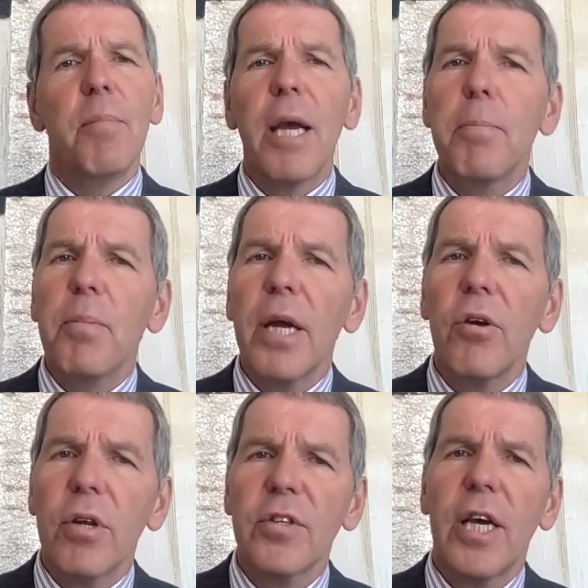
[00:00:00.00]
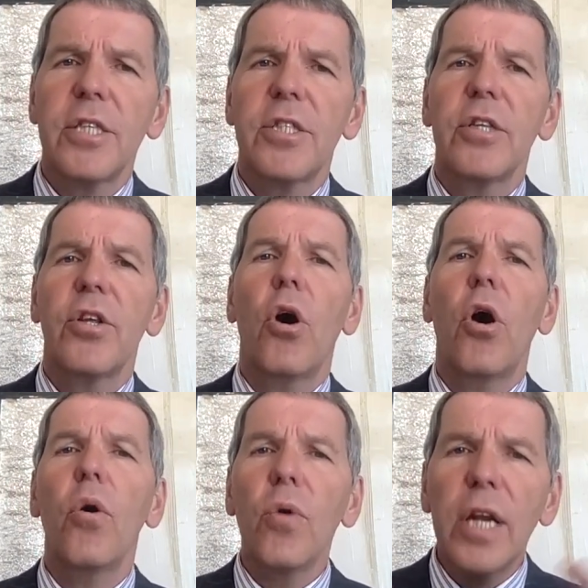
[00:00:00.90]
By prioritizing the
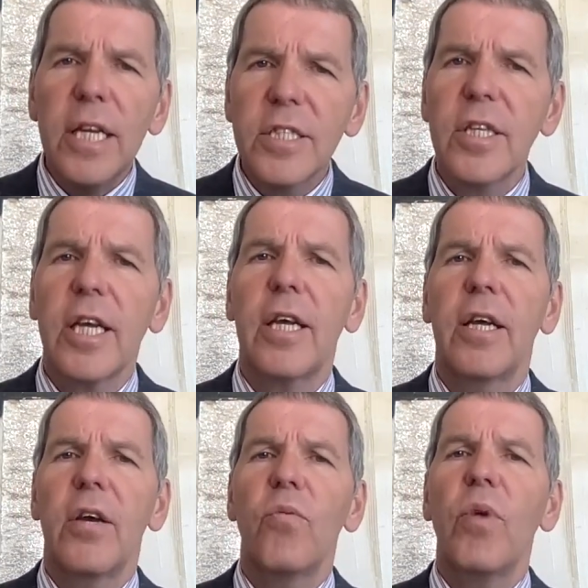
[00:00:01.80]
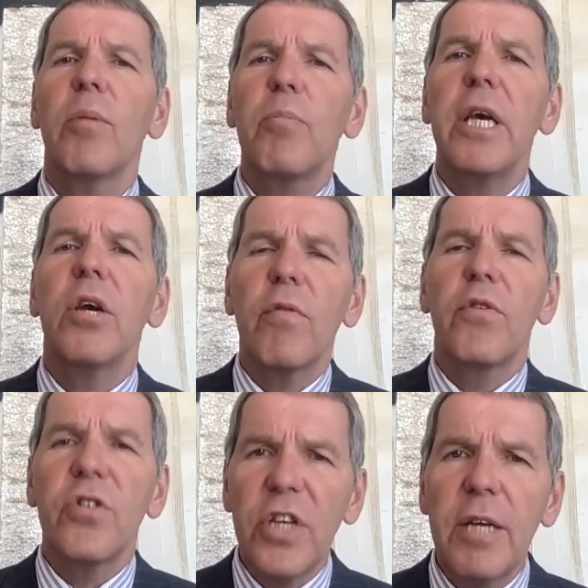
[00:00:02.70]
holistic well being of
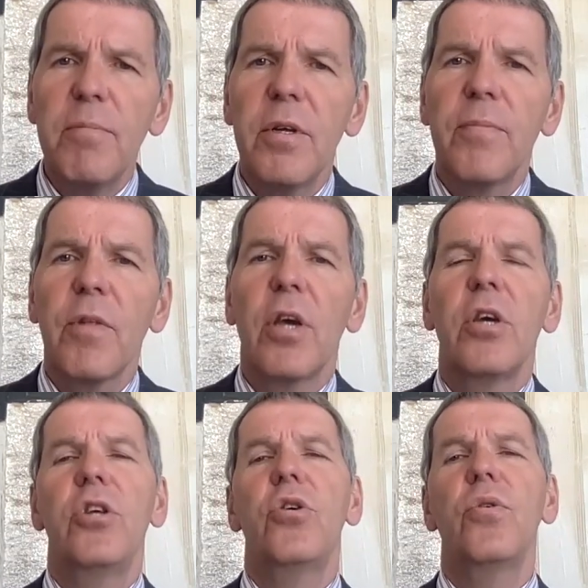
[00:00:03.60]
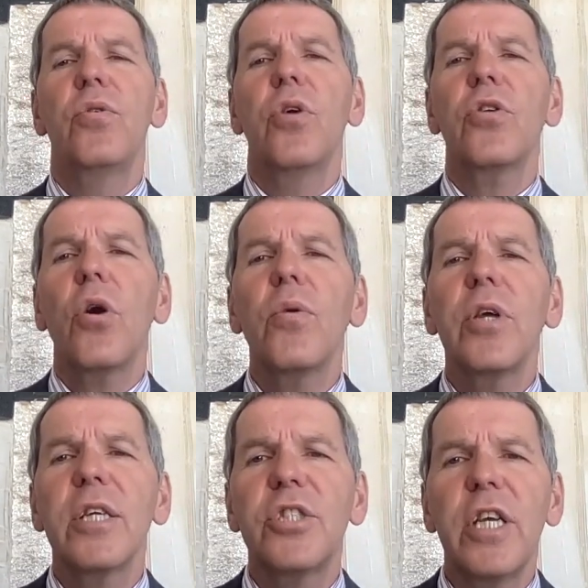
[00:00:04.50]
your team, you not
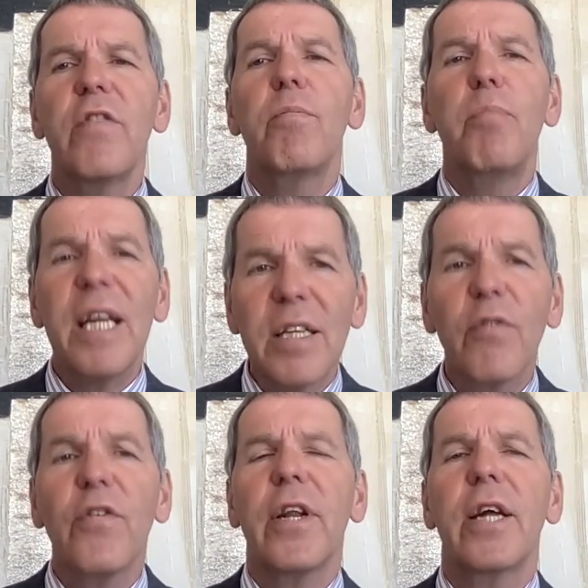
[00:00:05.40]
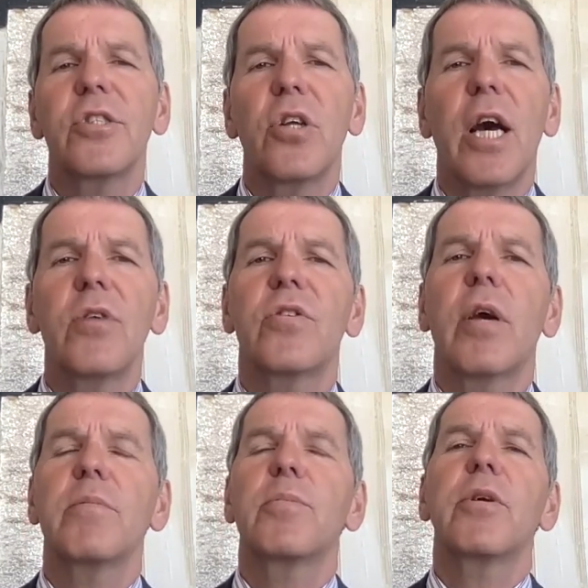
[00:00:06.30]
only achieve better financial
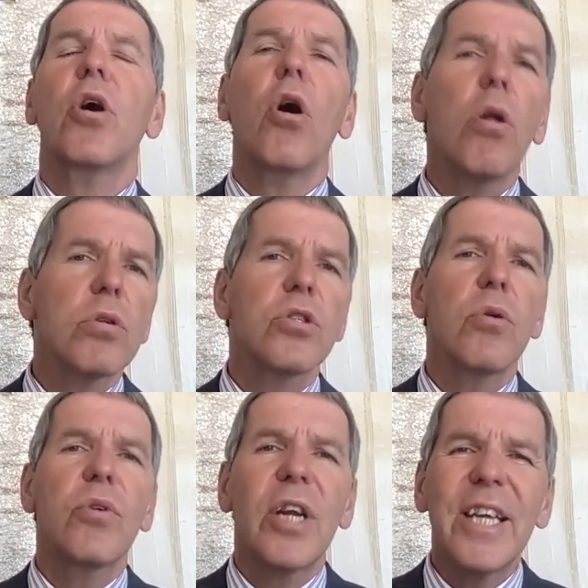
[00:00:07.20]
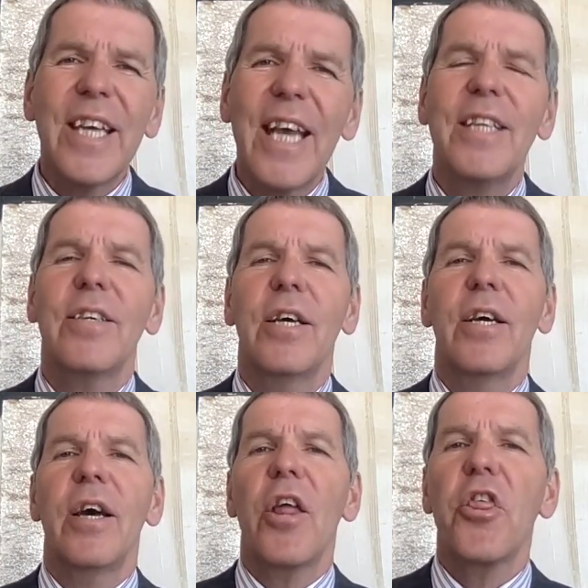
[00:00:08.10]
outcomes, but also create
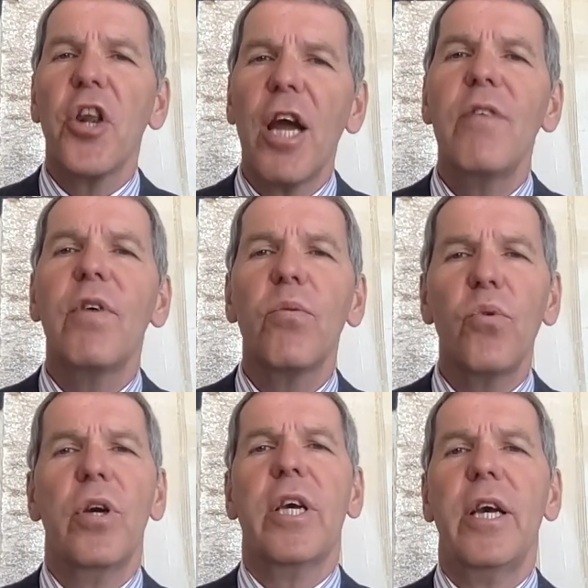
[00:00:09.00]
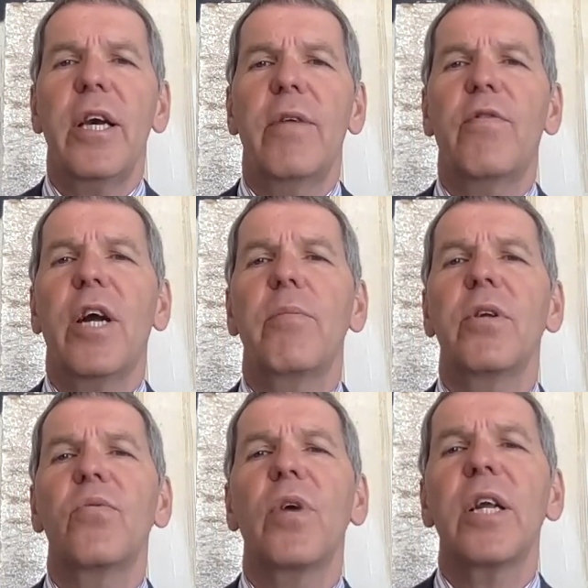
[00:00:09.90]
a thriving work
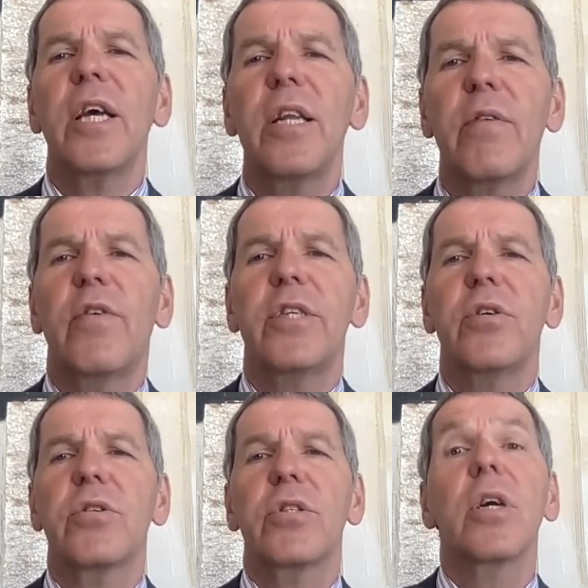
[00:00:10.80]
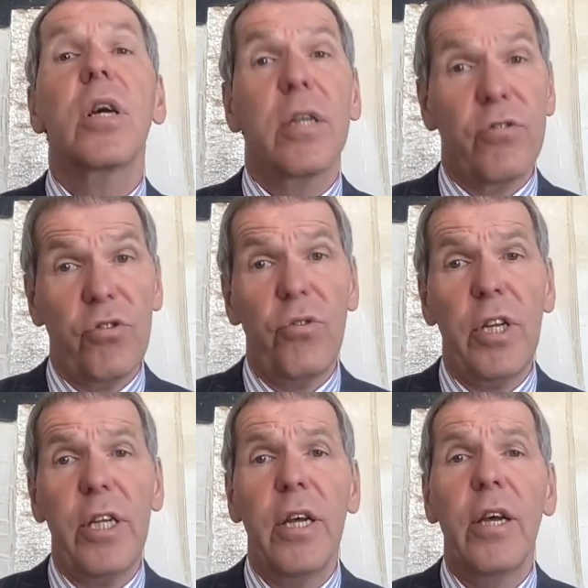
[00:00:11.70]
environment where individuals can
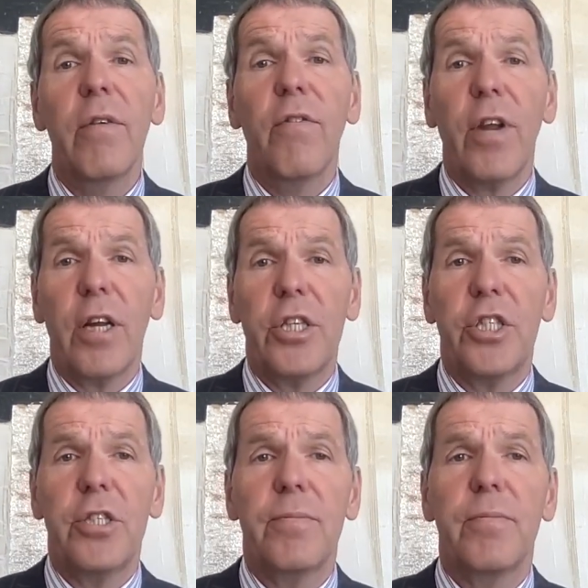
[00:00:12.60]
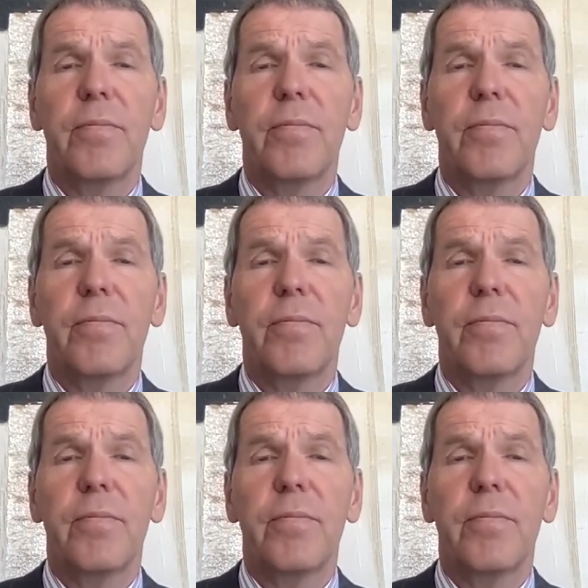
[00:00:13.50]
truly flourish.